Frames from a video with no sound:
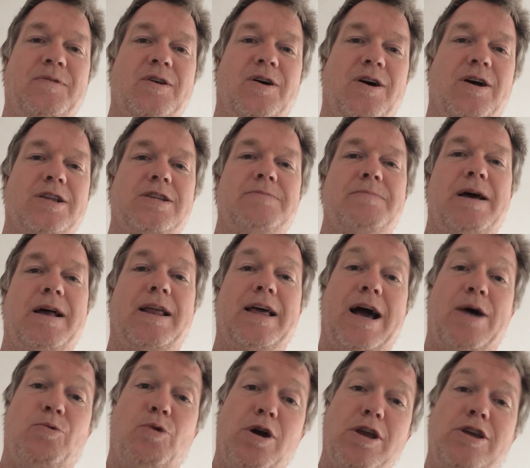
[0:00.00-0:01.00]
Ultimately,
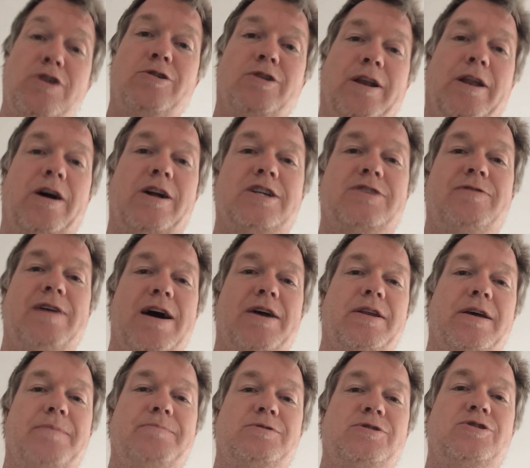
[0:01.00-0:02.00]
I want you to launch
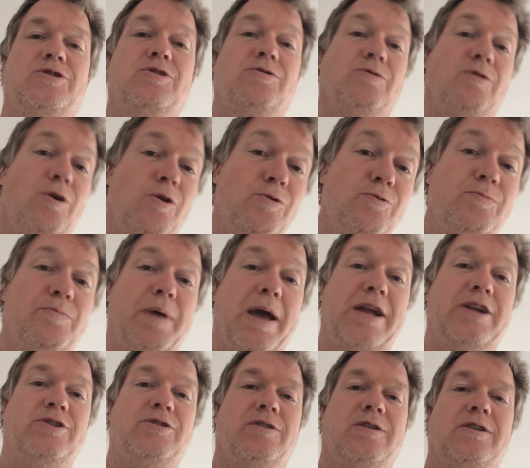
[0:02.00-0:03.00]
FoundUps, do your own
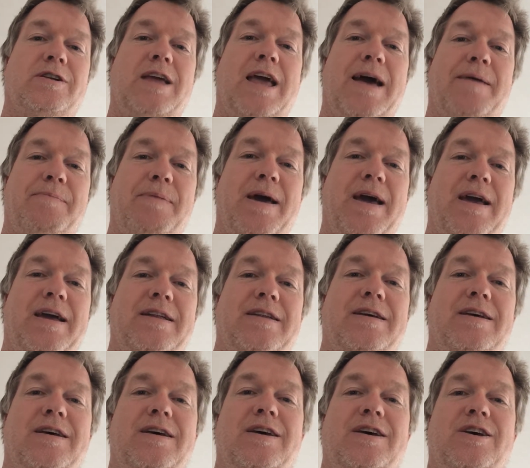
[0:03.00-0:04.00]
Patreon campaign,
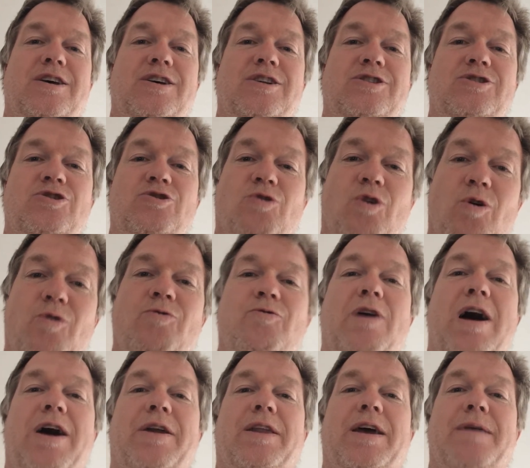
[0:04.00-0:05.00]
do your own
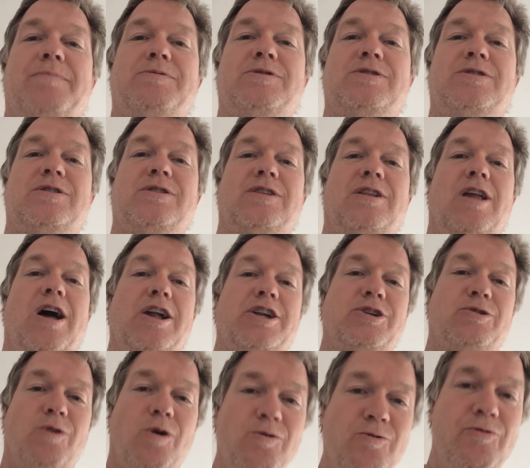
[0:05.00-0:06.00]
FoundUps, launch
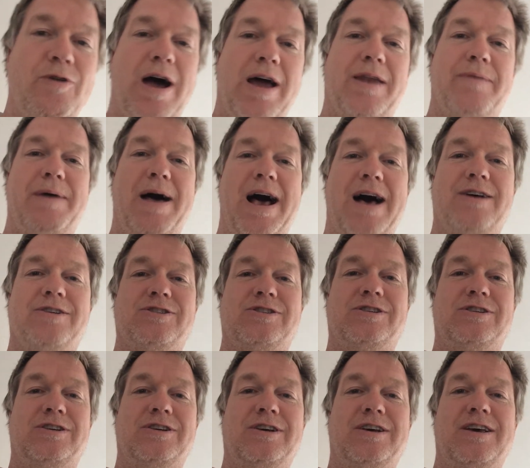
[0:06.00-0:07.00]
your own FoundUp house,
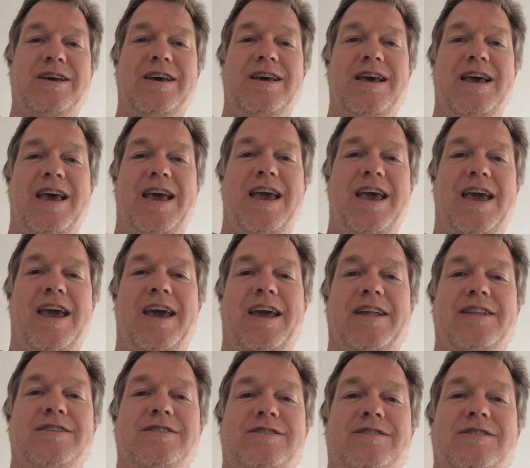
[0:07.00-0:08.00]

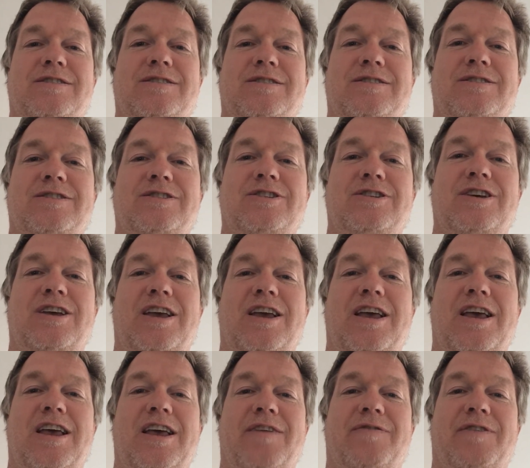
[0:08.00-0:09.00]
and
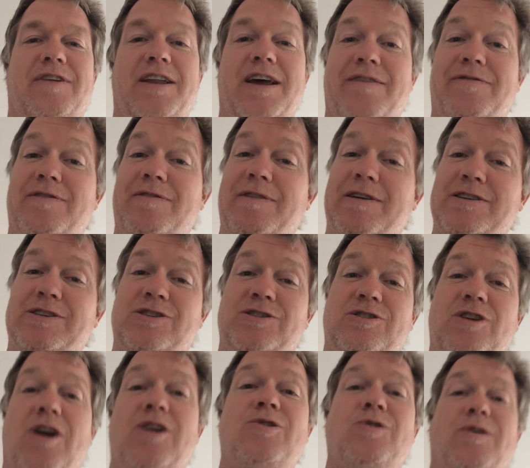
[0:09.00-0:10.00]
if enough of us
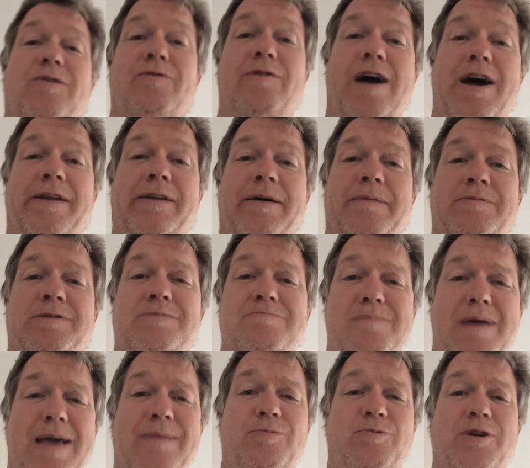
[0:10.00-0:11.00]
start doing FoundUps,
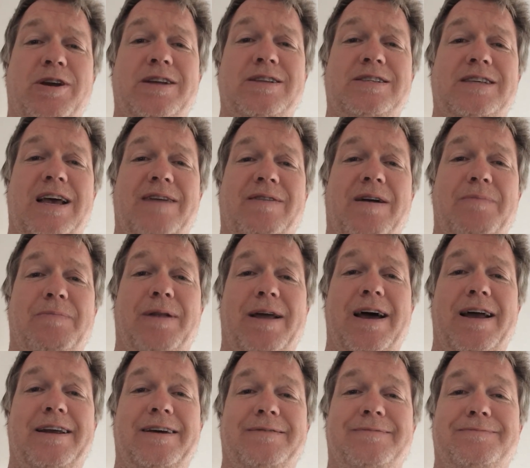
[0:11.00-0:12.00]
maybe we can save our
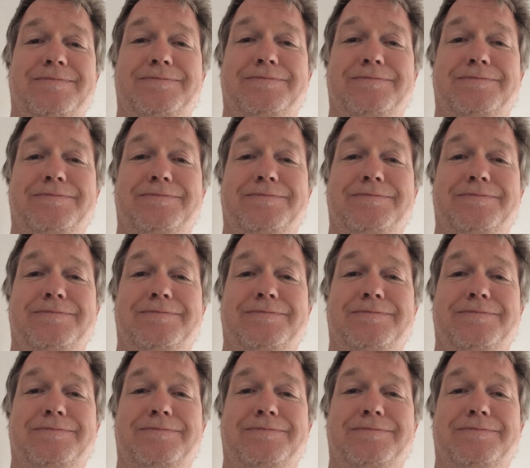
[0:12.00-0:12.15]
planet.